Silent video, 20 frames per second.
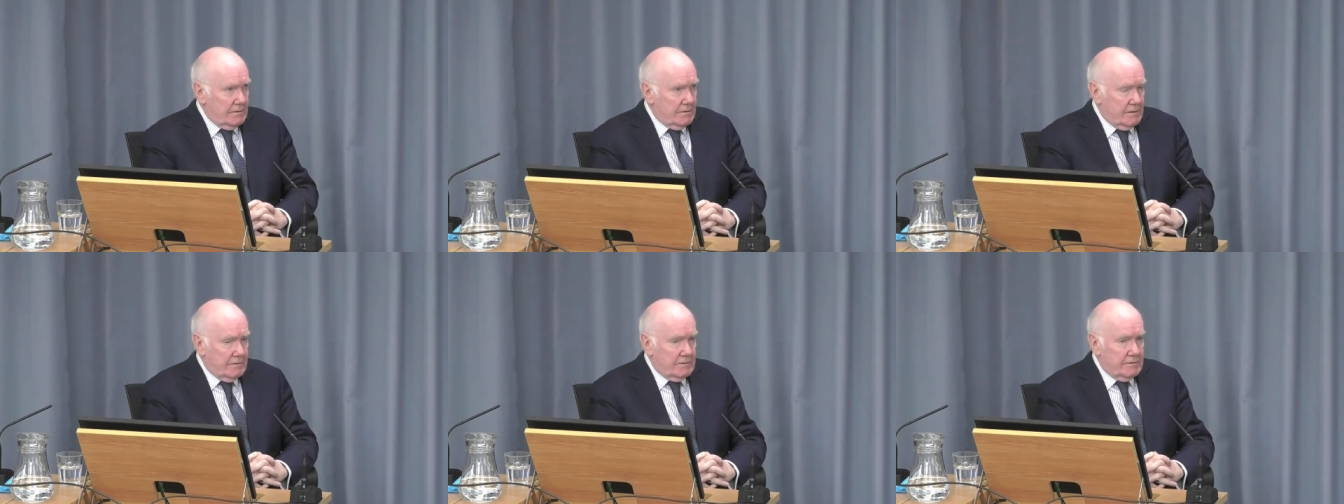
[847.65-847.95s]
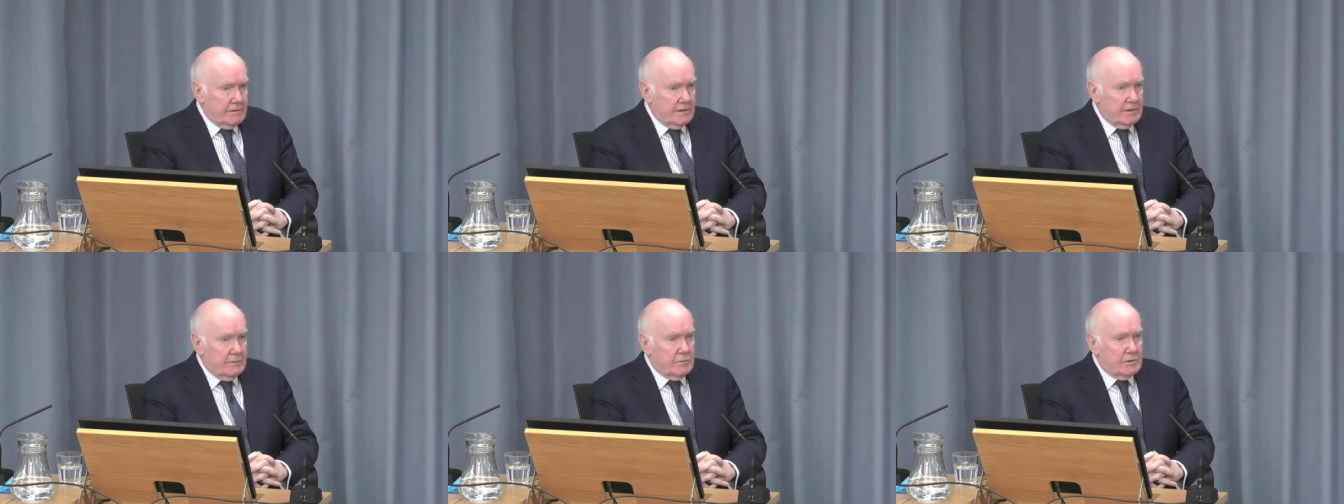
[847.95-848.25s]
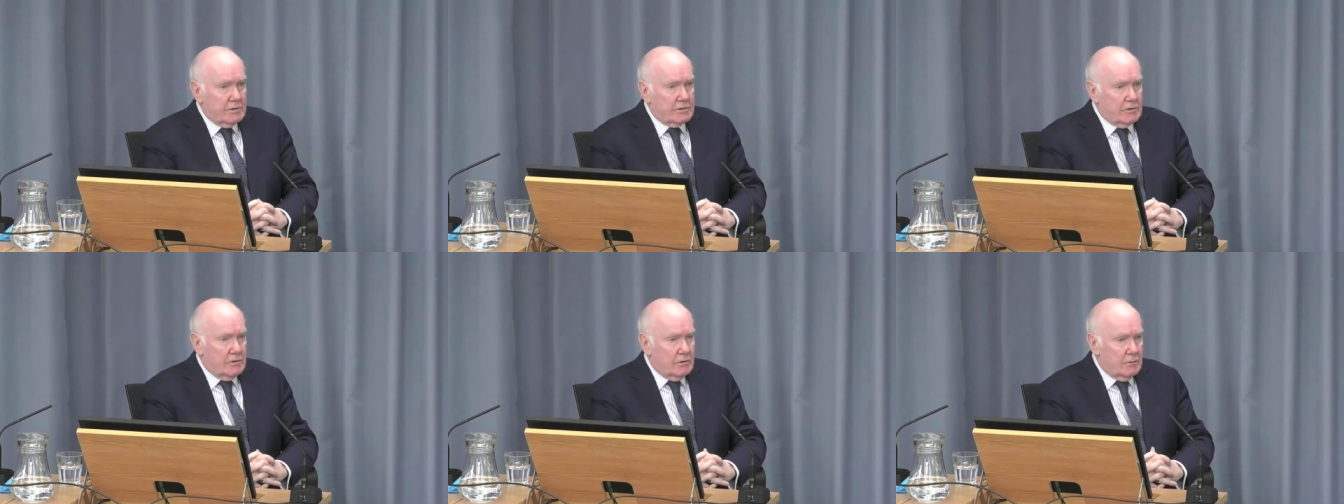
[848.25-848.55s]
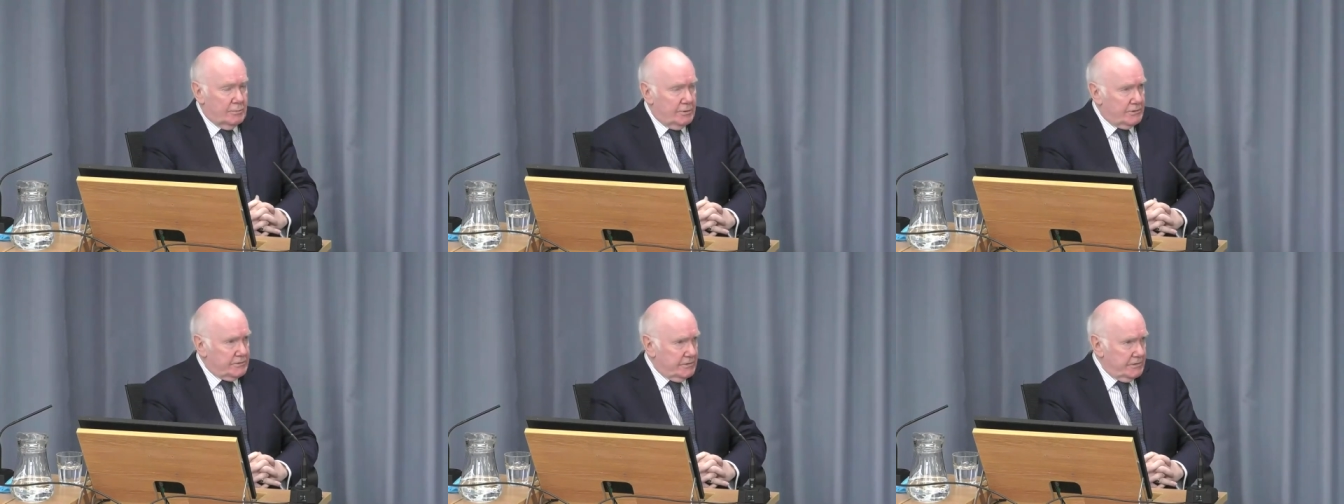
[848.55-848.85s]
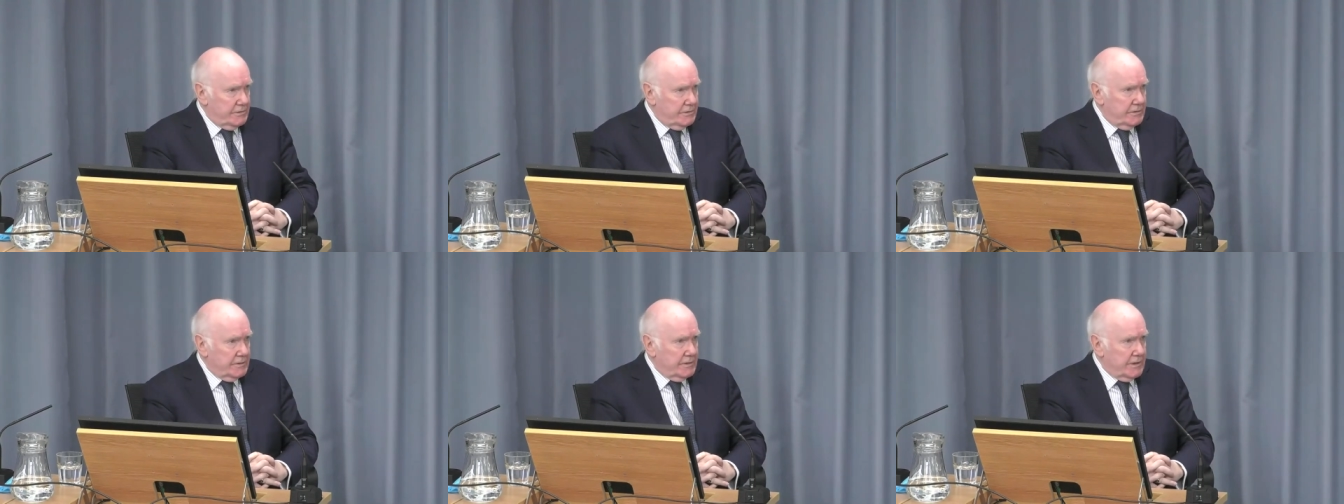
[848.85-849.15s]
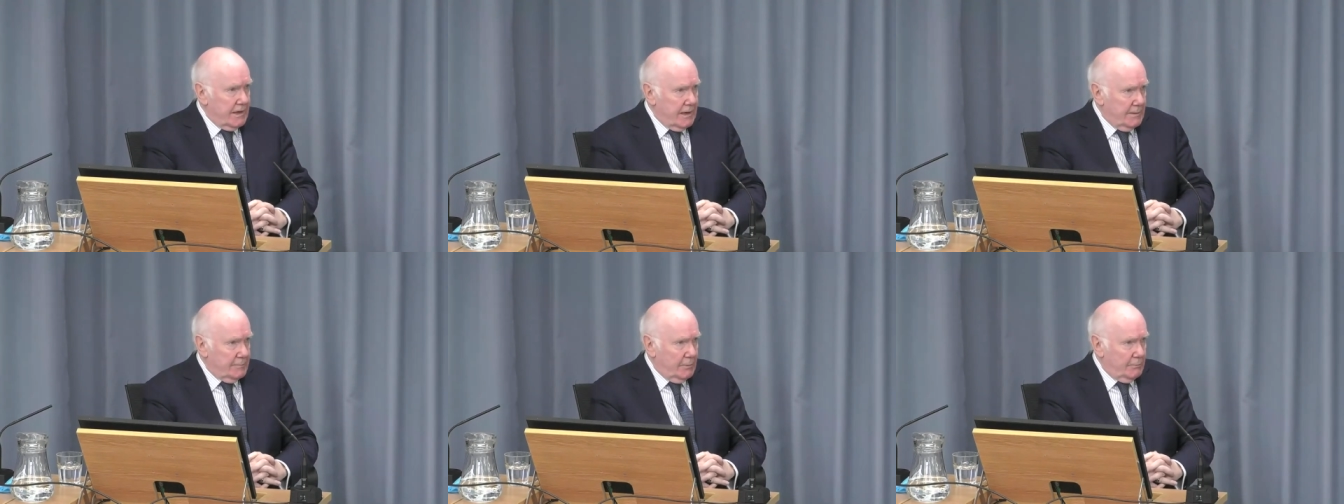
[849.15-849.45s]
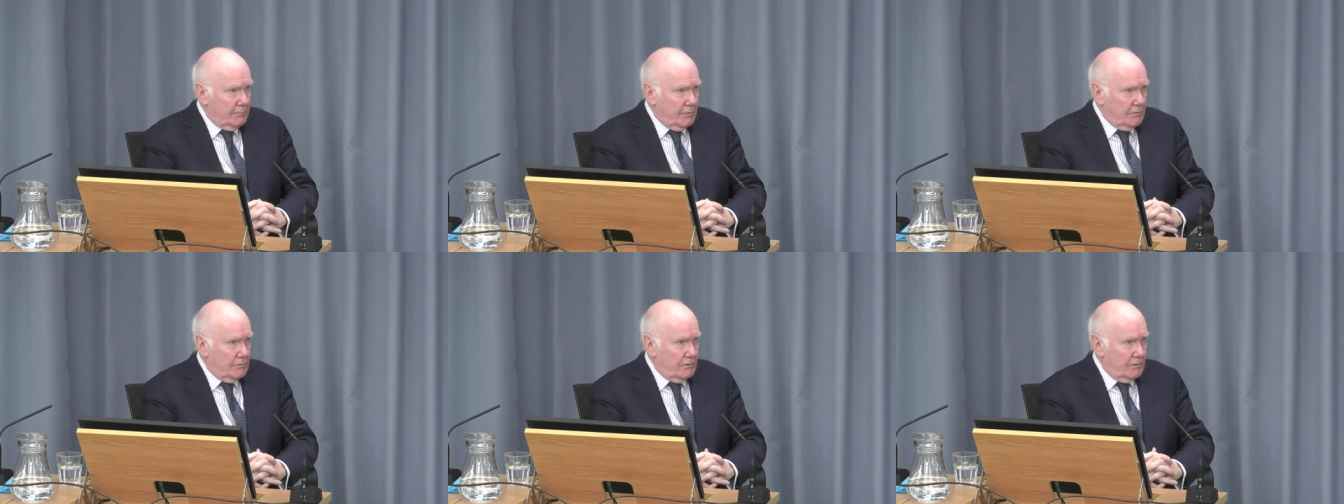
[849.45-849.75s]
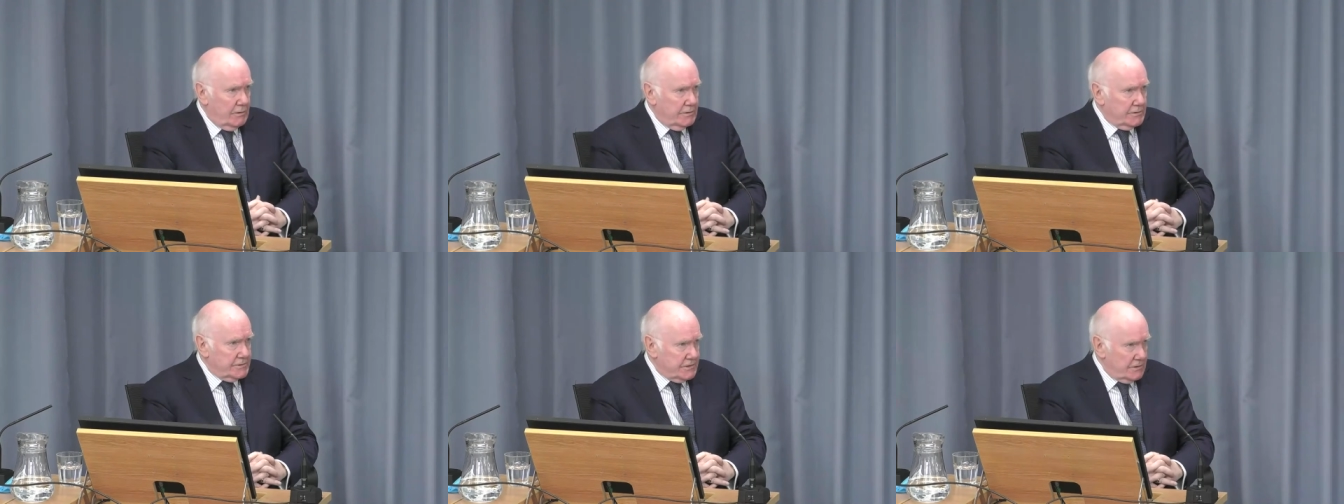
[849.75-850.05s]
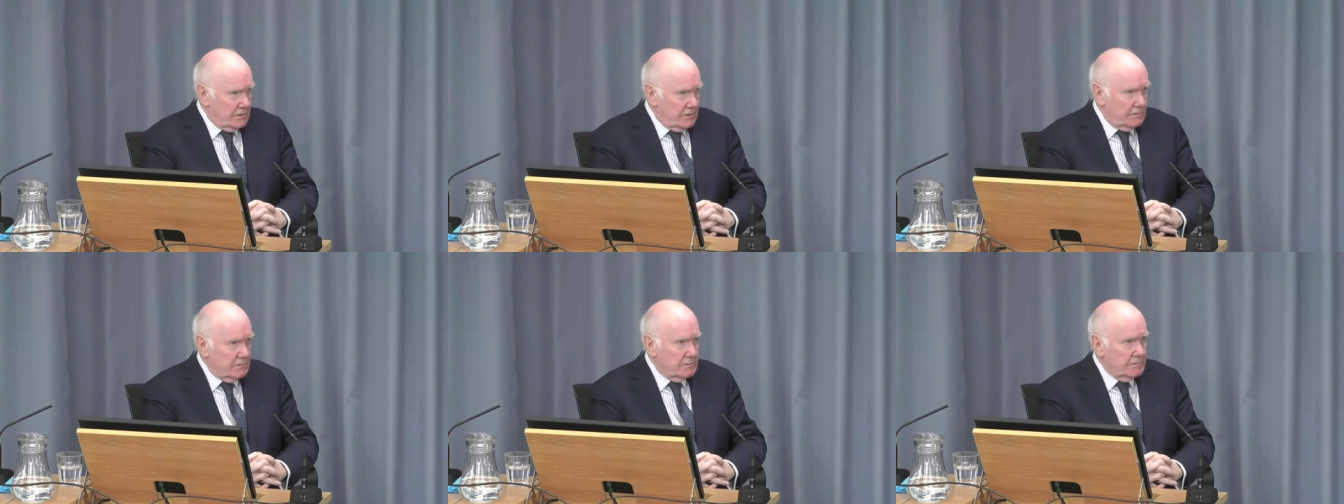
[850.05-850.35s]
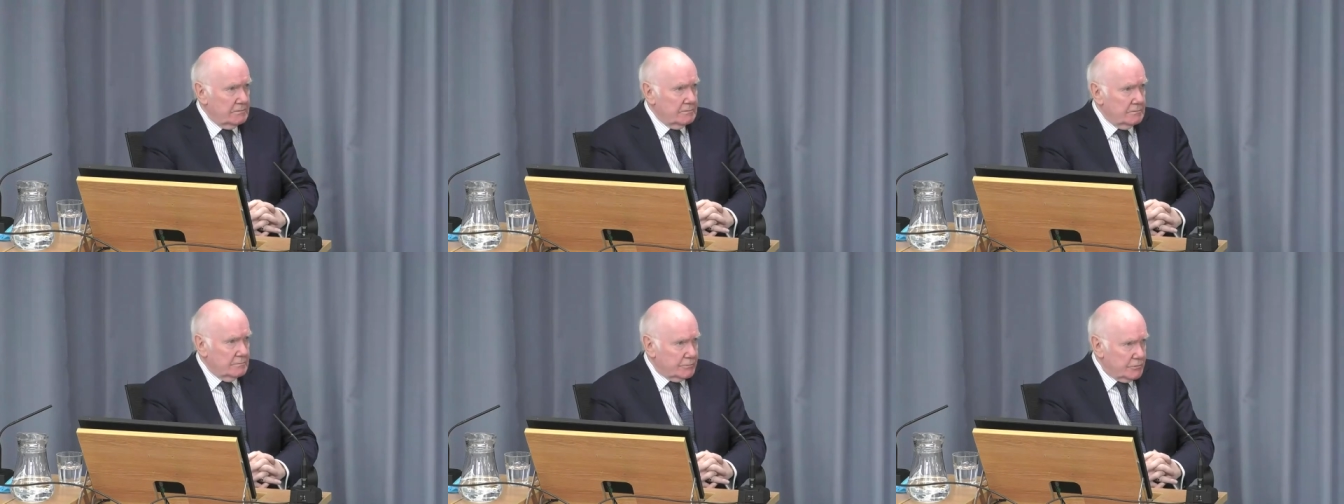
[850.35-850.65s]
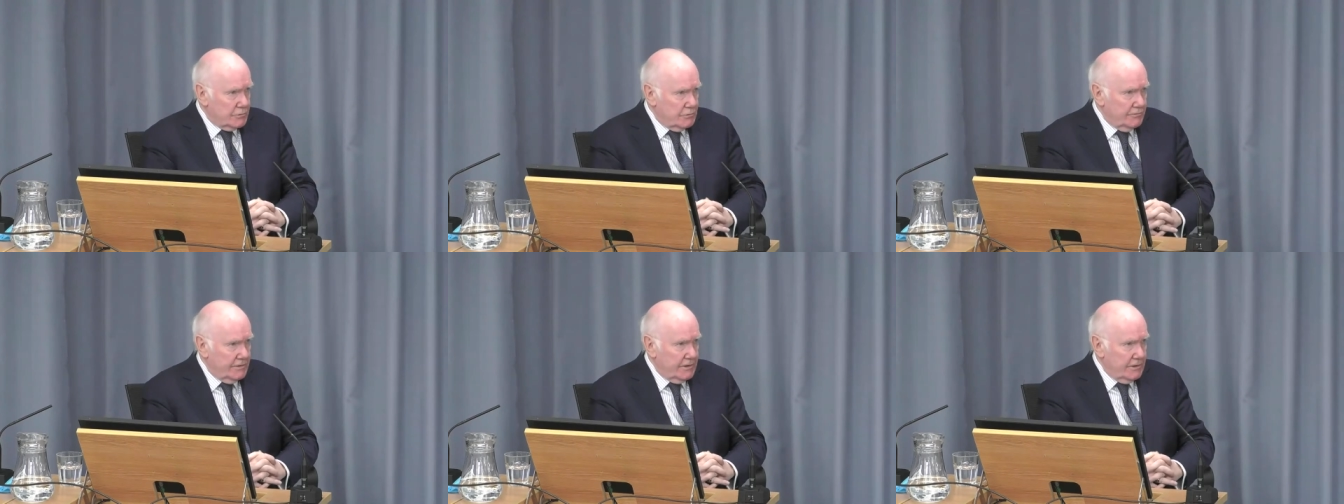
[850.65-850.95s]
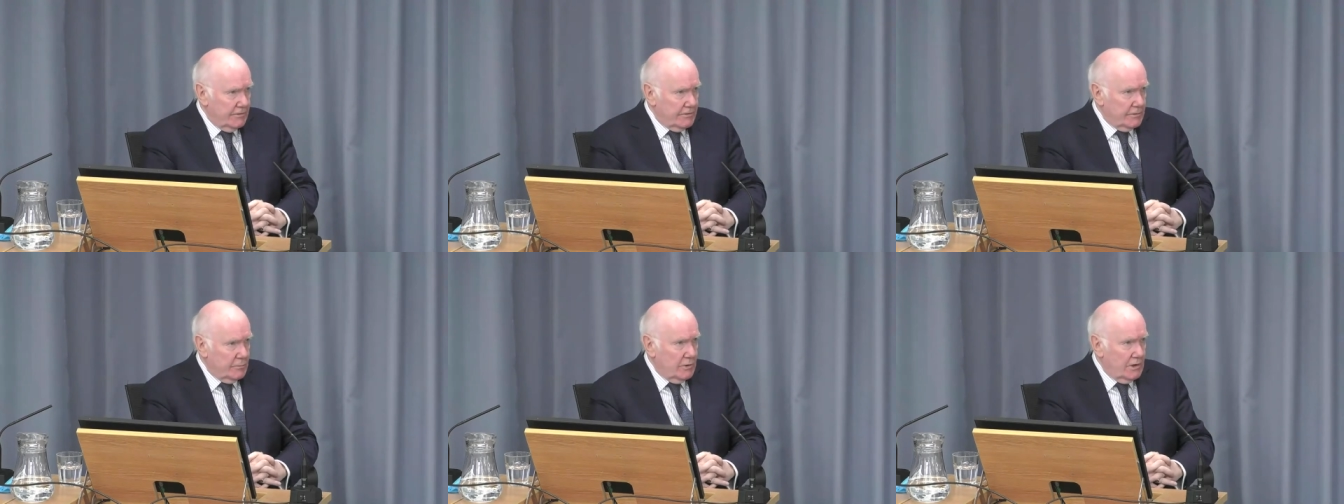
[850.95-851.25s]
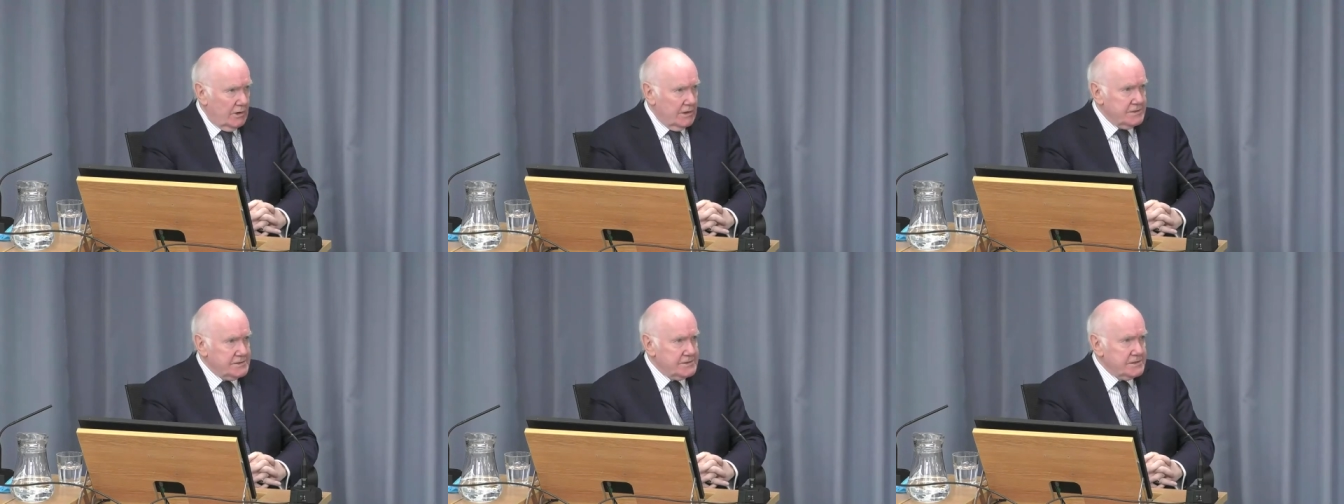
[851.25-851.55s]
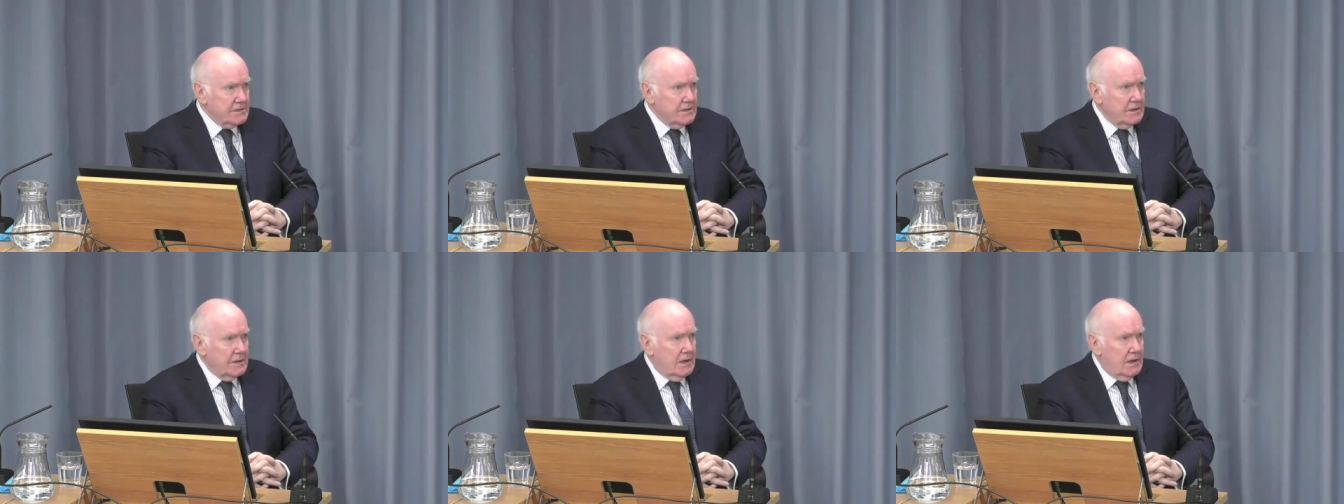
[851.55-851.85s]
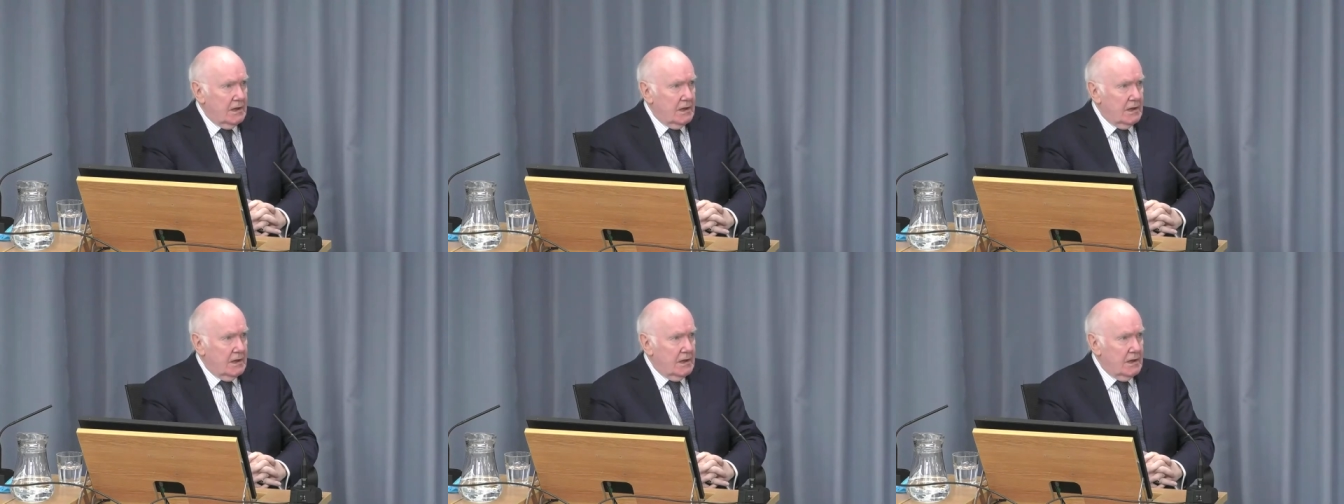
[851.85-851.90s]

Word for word: that they were competent and capable until proven otherwise.